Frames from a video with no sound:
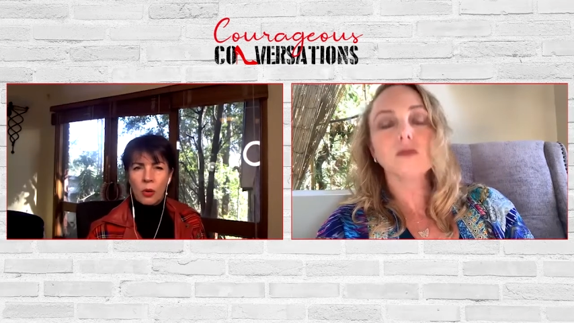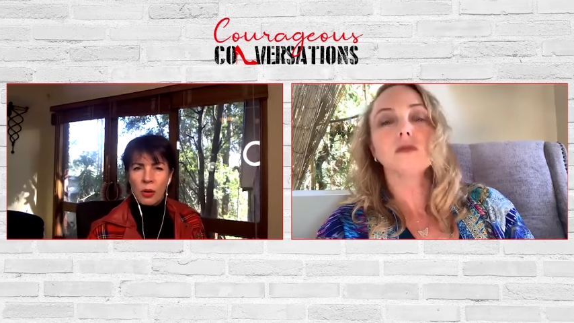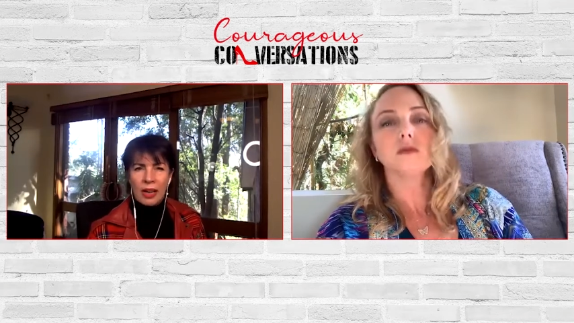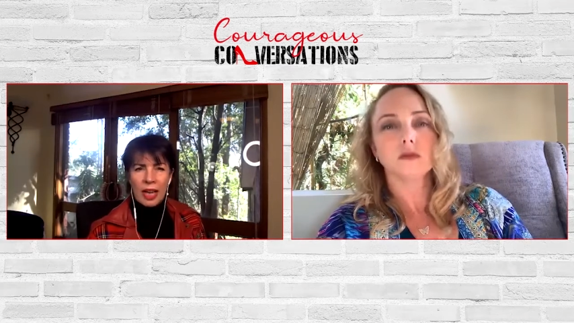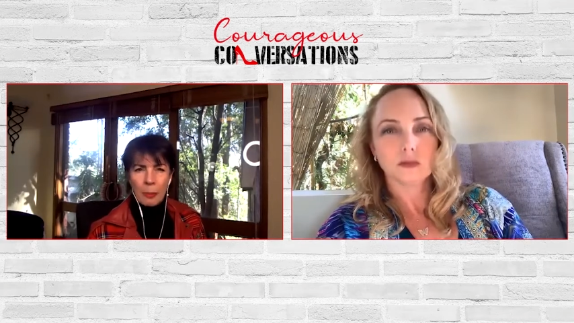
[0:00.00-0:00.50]

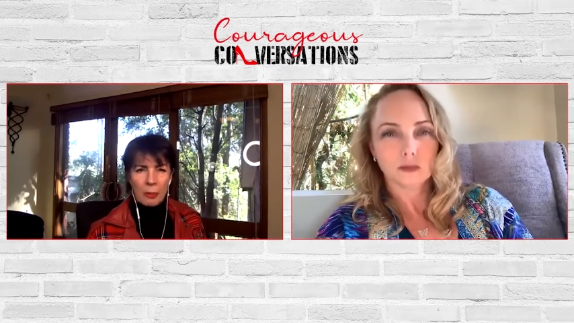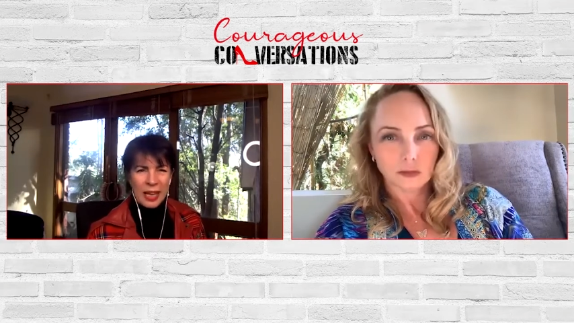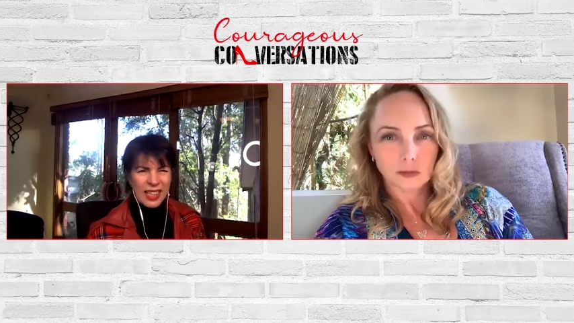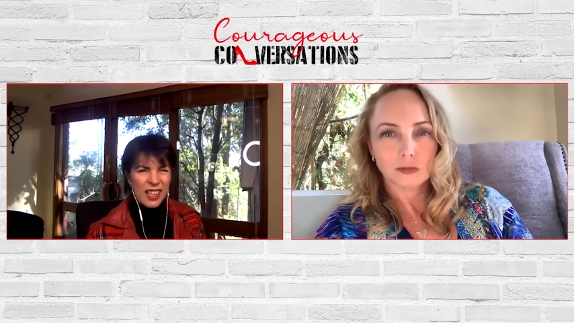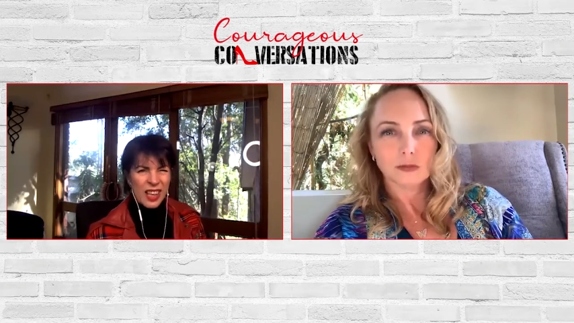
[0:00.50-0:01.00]
Speaker 1: or a couple of
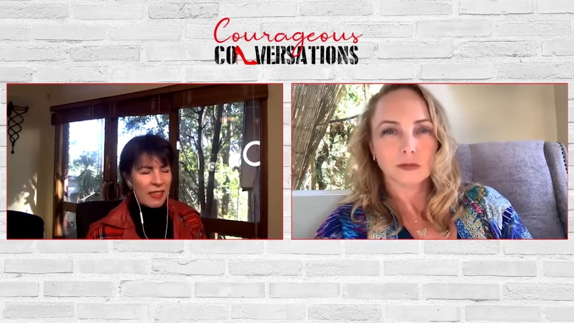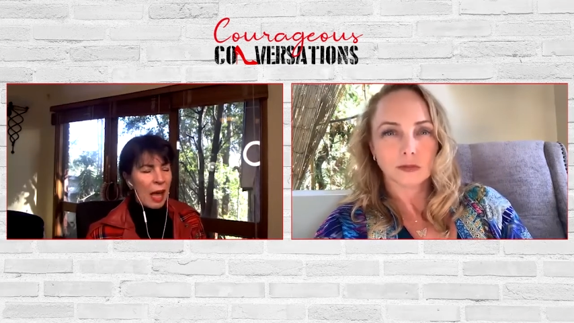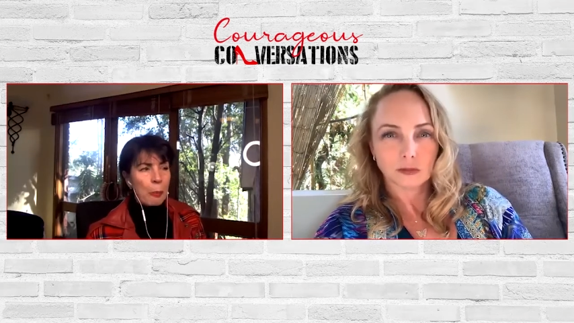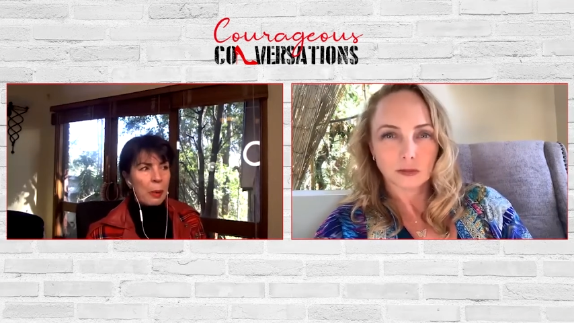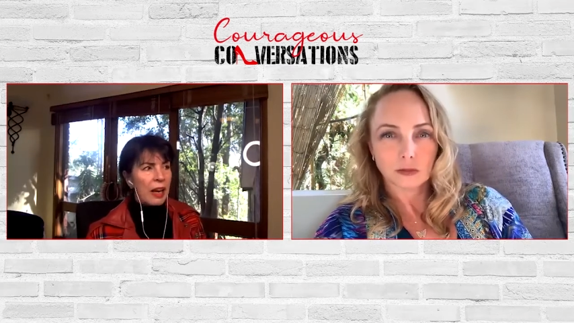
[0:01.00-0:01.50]
places like
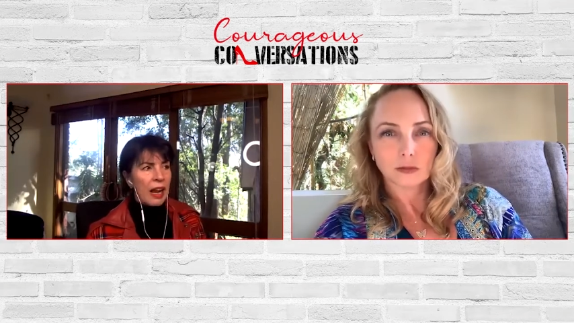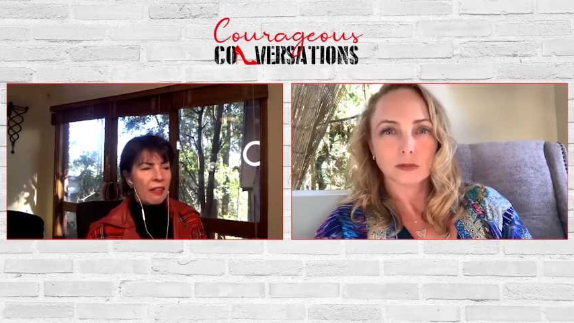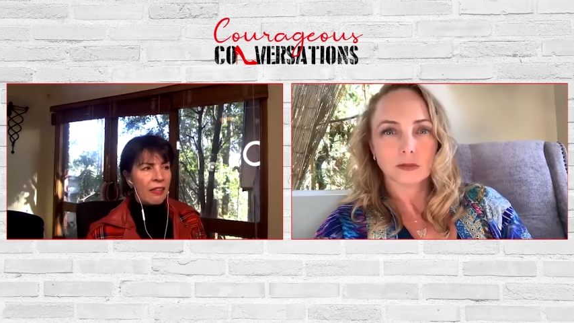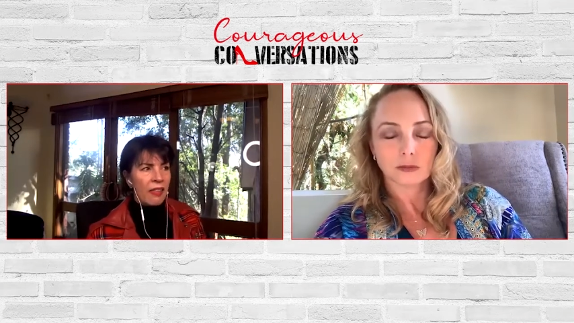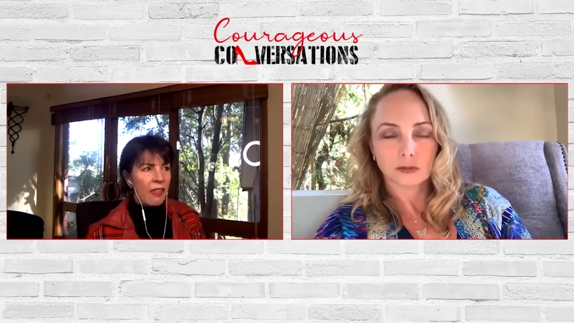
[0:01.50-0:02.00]
that. But
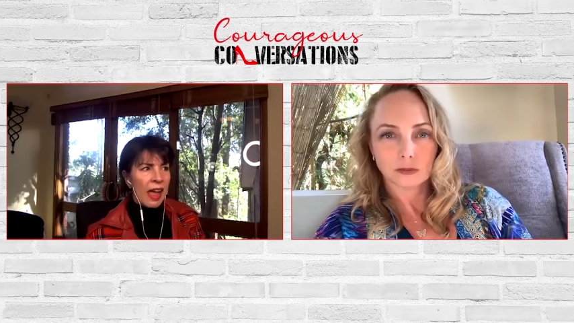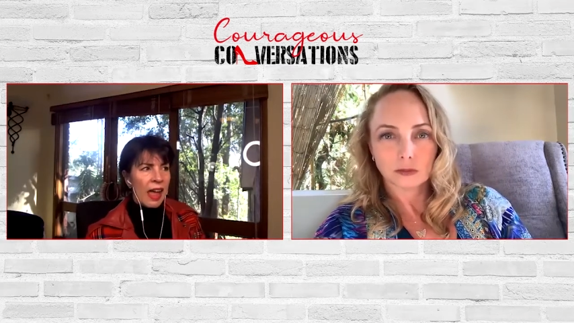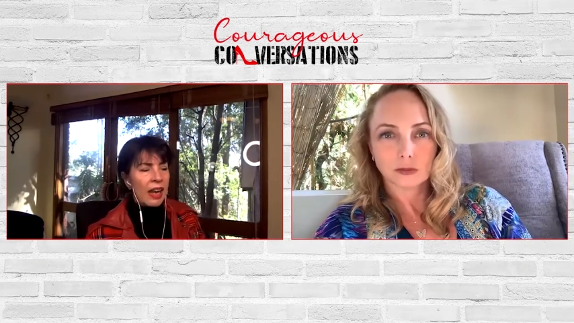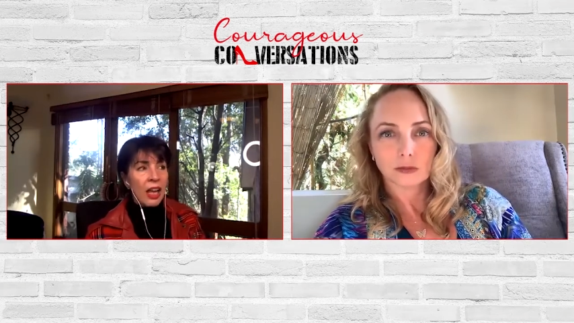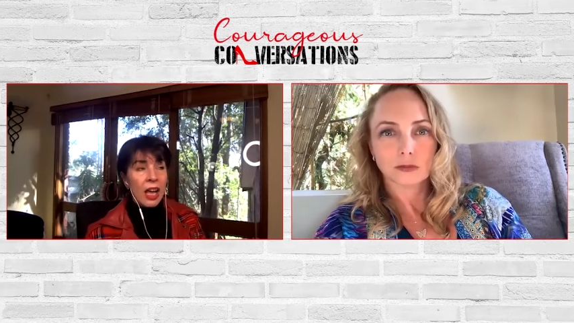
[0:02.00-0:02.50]
other than that,